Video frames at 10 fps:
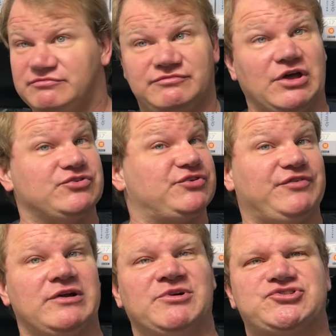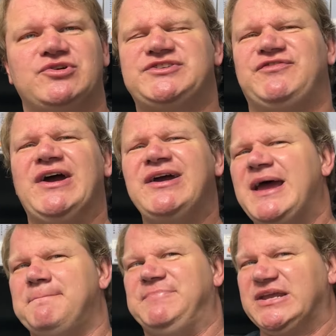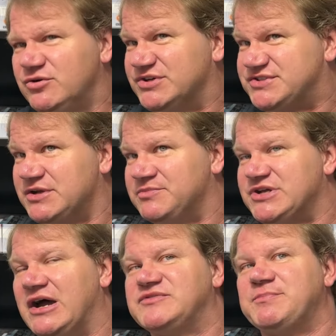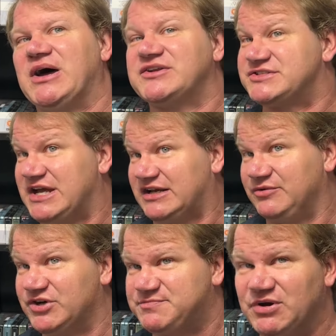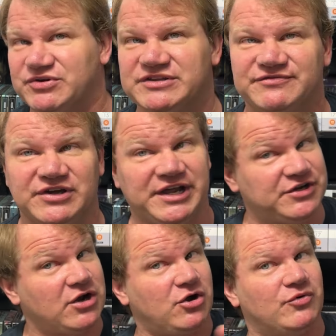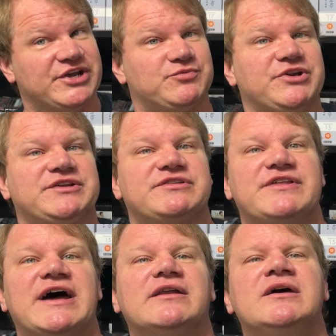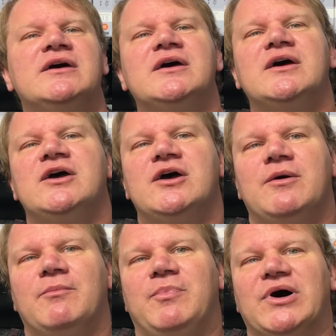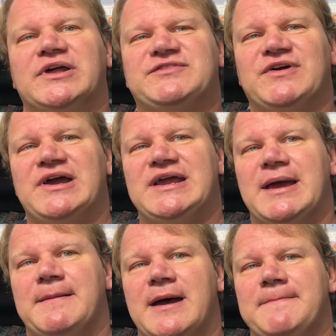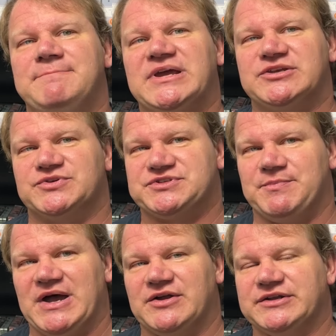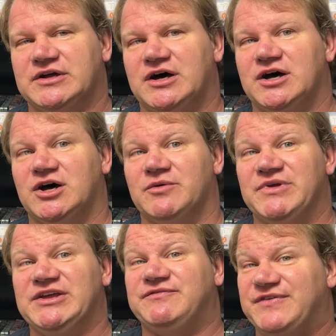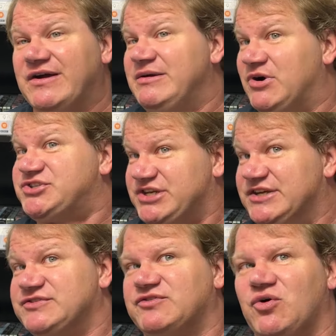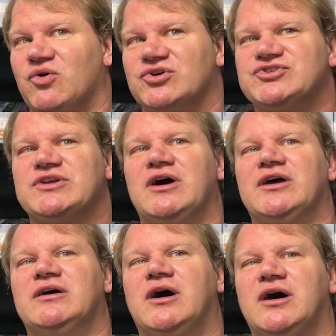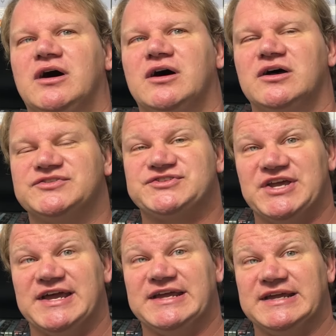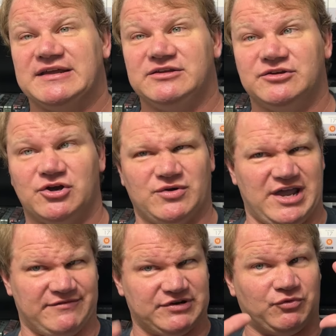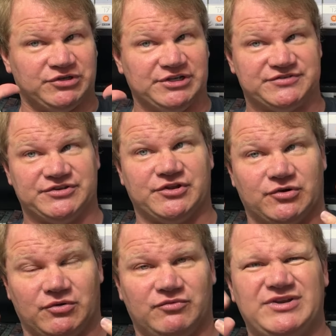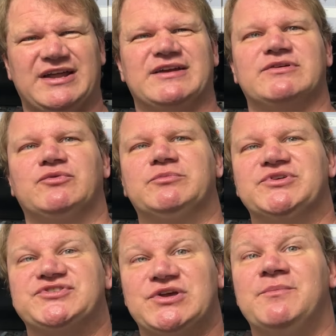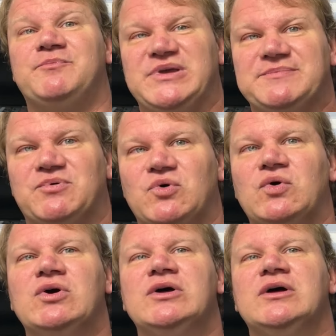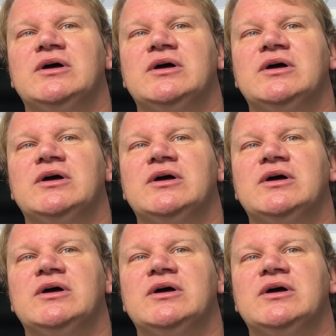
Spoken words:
those are very much true. It's very ambiguous sometimes about exactly what it's poking the fun at. Not always, we'll get to that. But it's very ambiguous about it. It very much is, of course, saying, you know, everyone lives in their, not everyone, but some people